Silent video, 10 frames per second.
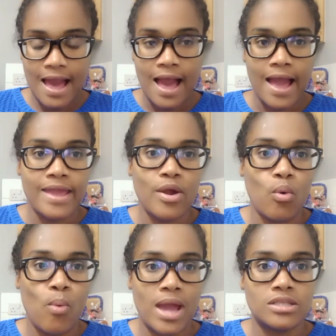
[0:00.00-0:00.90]
I
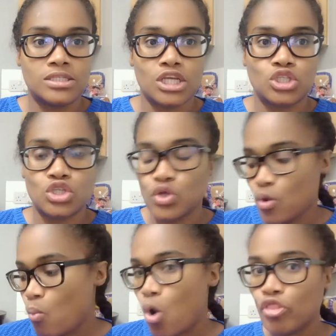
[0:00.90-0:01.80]
went to
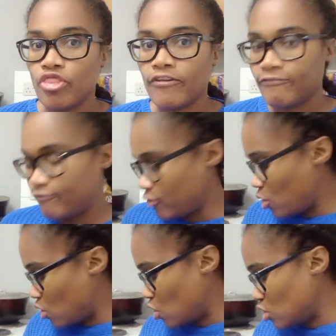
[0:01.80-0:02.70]
the
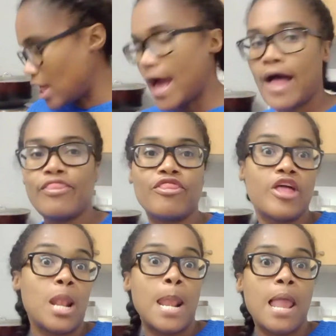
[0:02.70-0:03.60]
wonderful and
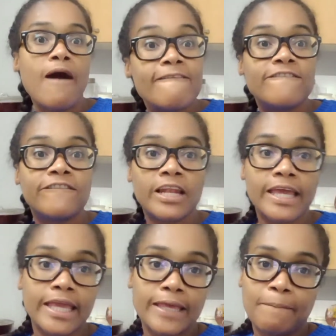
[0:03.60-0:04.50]
the
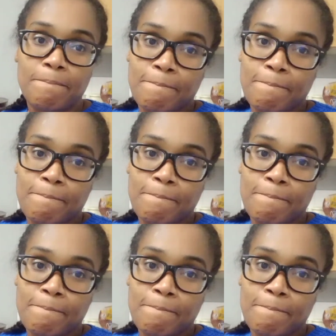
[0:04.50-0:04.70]
lovely